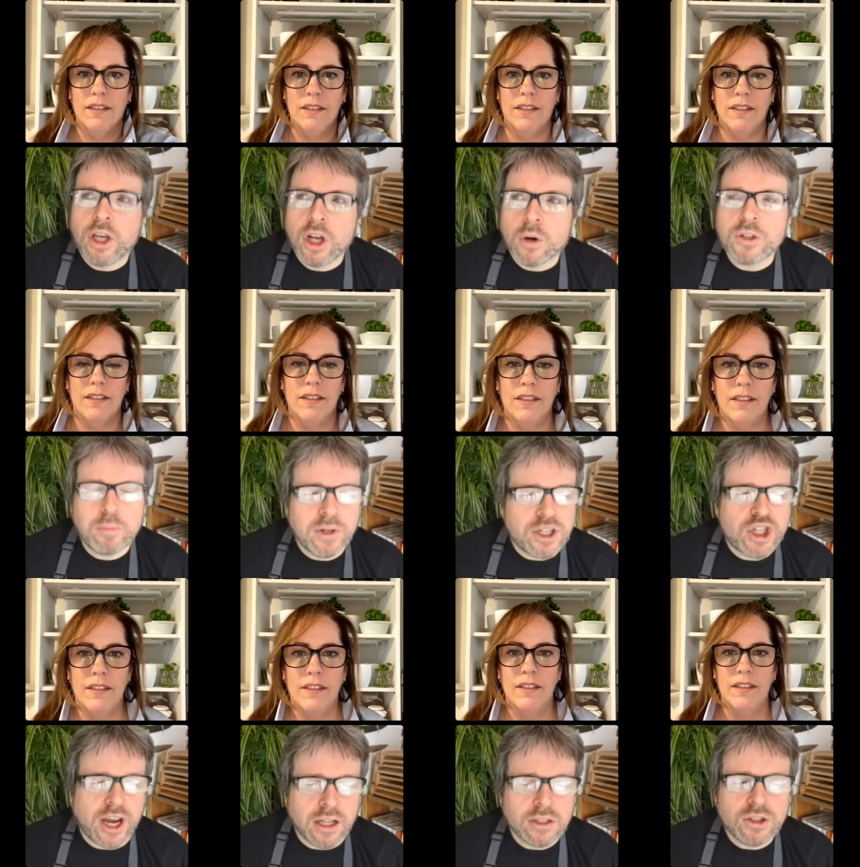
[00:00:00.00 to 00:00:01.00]
Speaker 1: you know it's been a
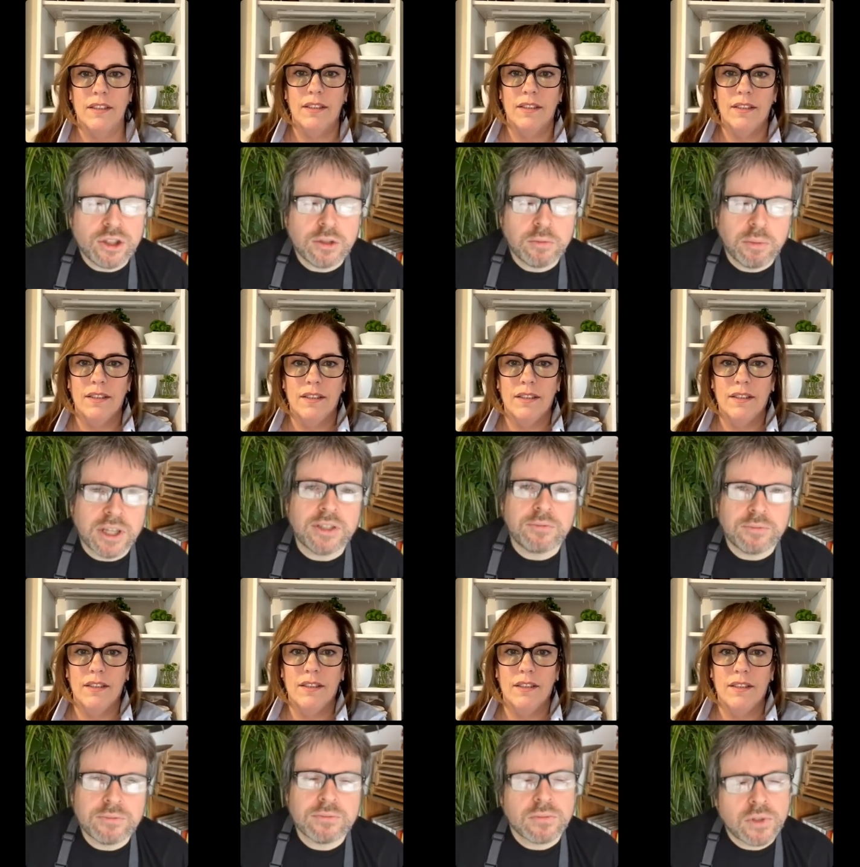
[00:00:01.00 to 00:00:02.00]
challenge, but
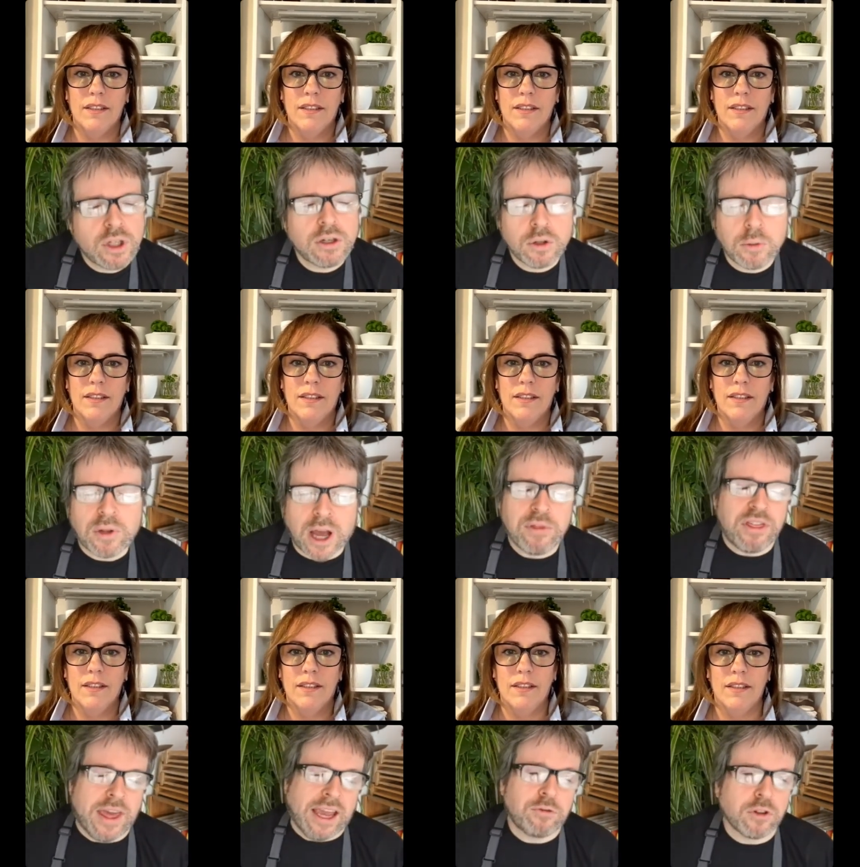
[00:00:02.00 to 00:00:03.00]
you know I'm I'm
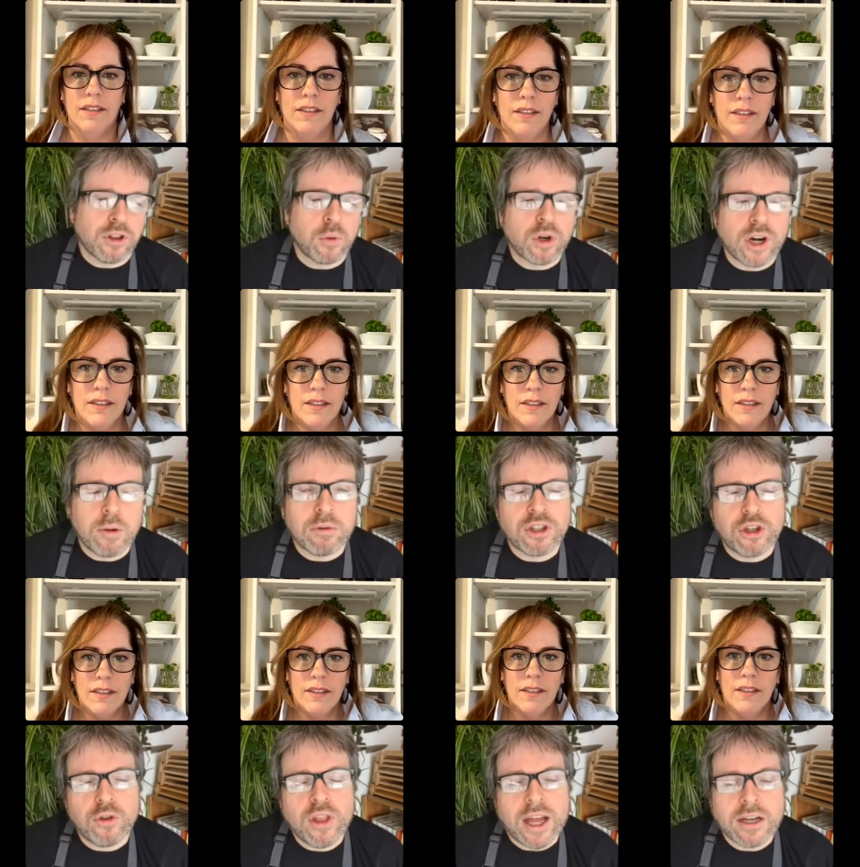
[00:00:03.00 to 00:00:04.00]
thankful that we're able to
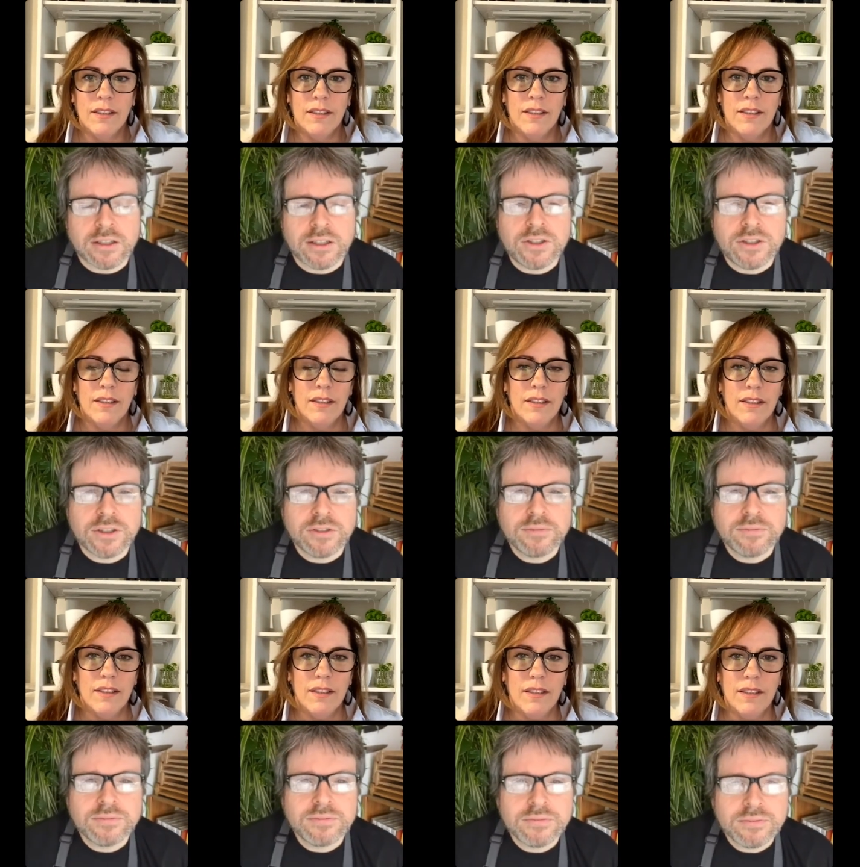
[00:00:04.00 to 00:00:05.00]
do that at least.
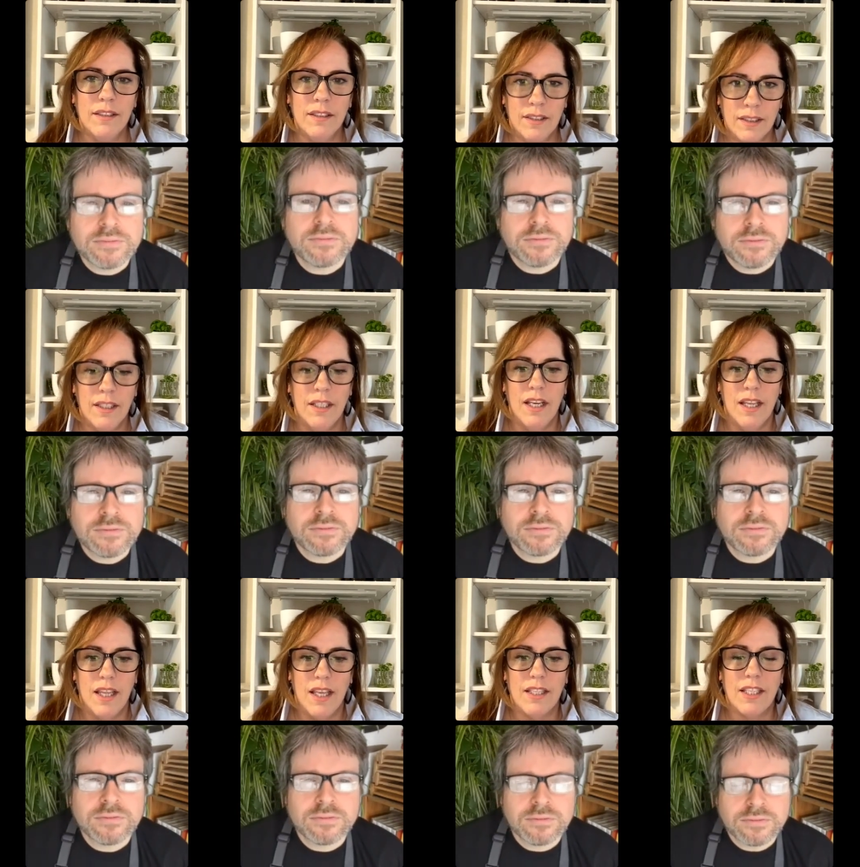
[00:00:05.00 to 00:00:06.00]

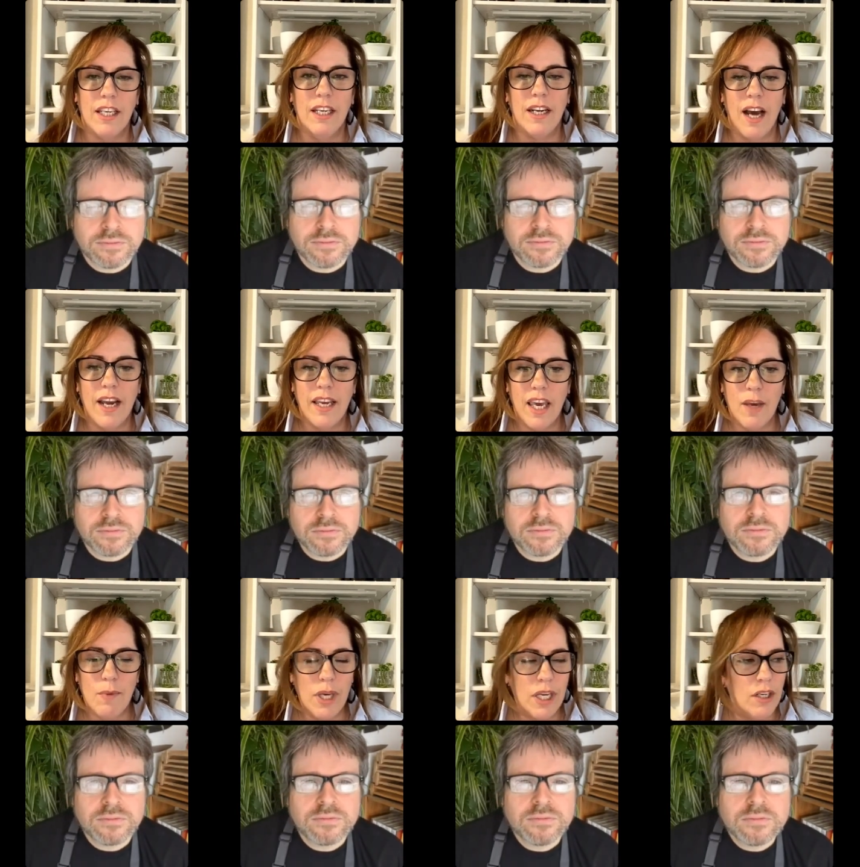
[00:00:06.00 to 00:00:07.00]
Speaker 2: That's good. I came
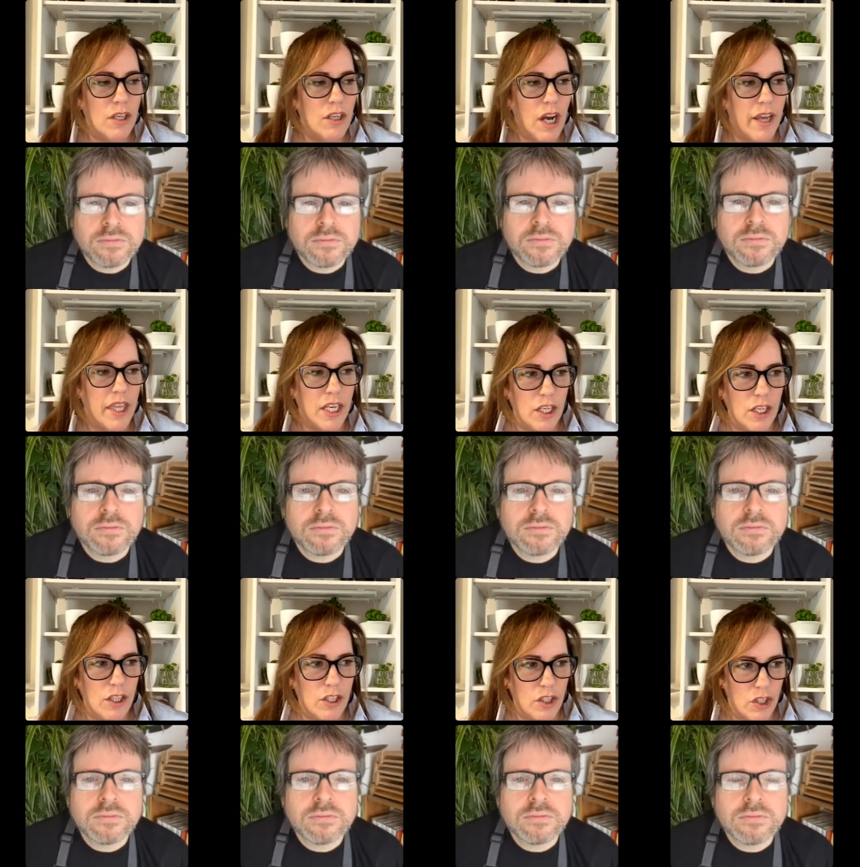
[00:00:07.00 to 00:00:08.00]
in. I think
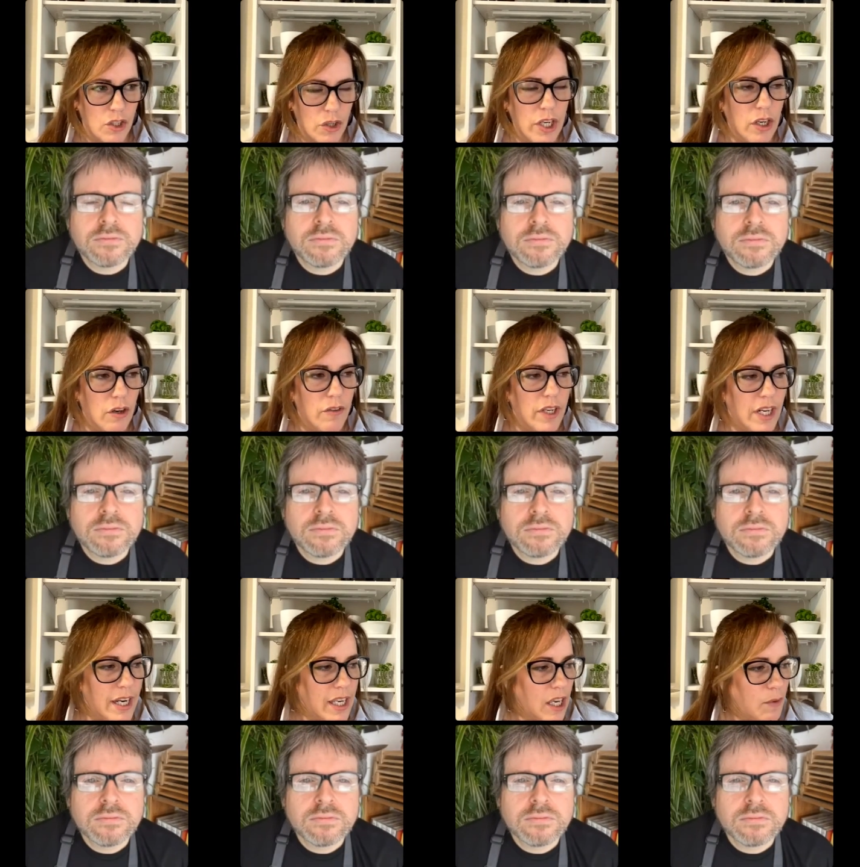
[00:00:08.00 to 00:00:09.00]
during COVID, I
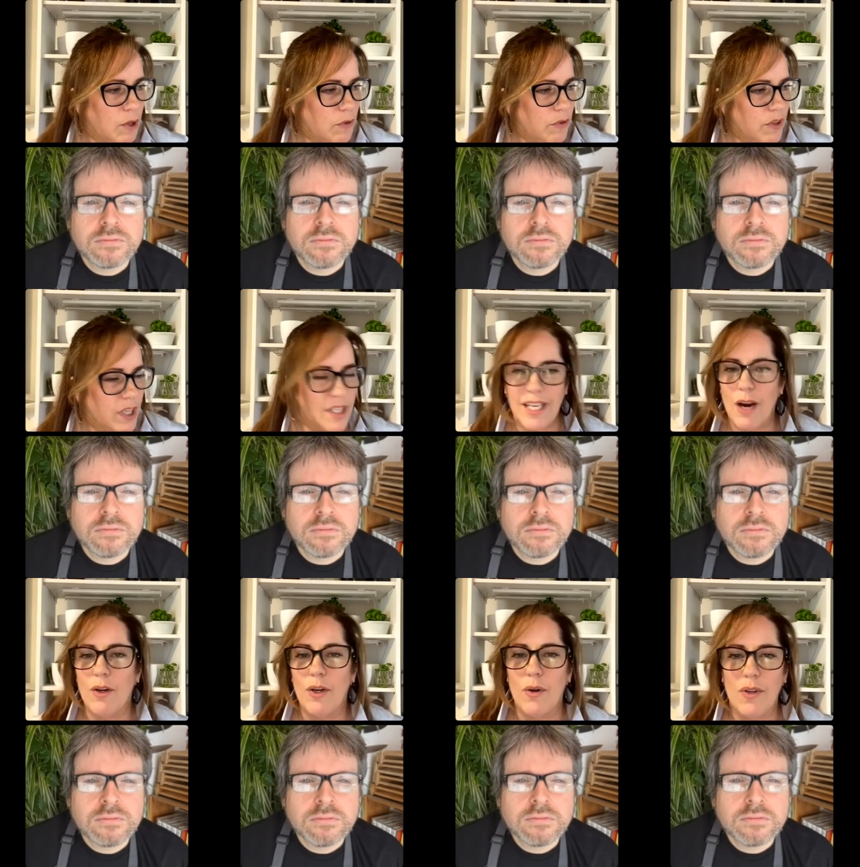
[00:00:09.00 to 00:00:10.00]
came in for the
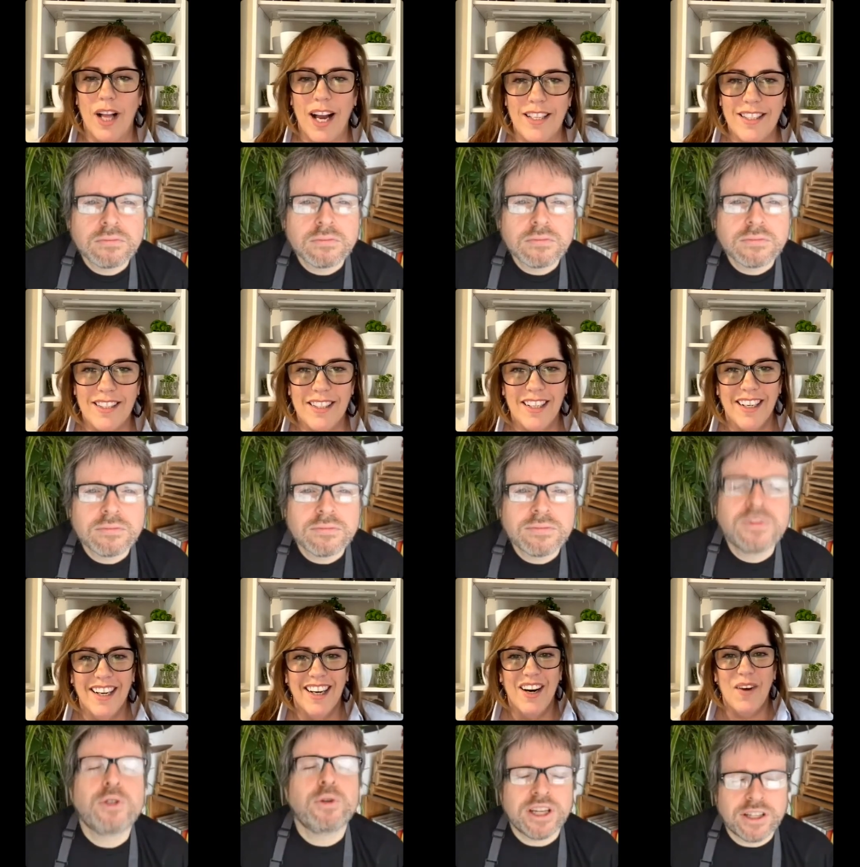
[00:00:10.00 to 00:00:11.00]
sourdough class.
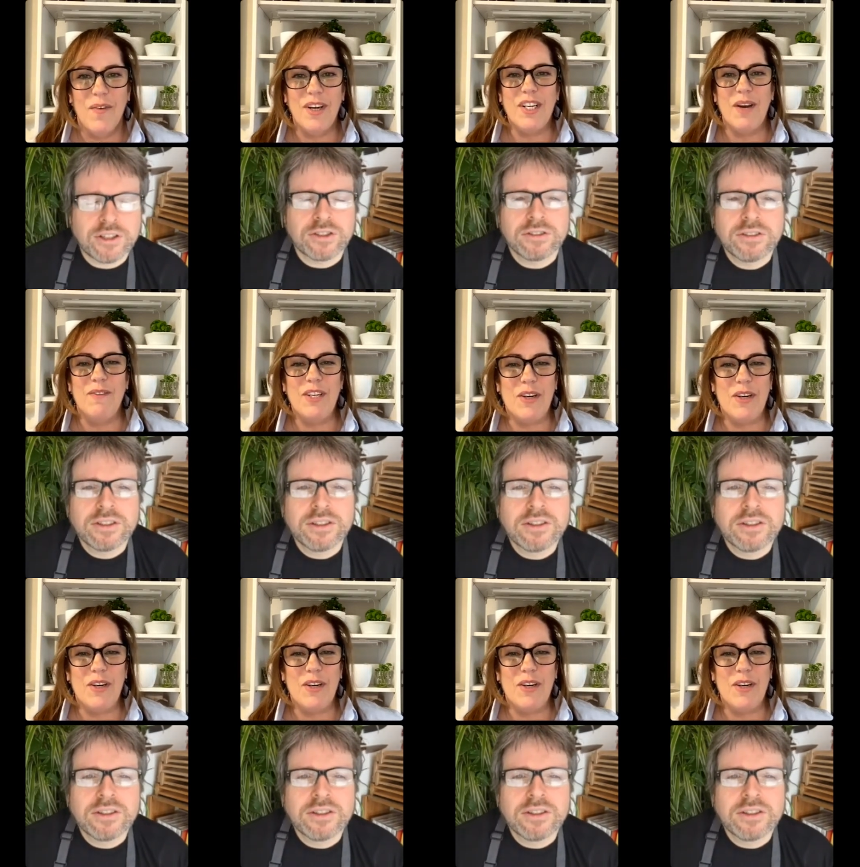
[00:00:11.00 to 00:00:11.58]
You did, which I'm sure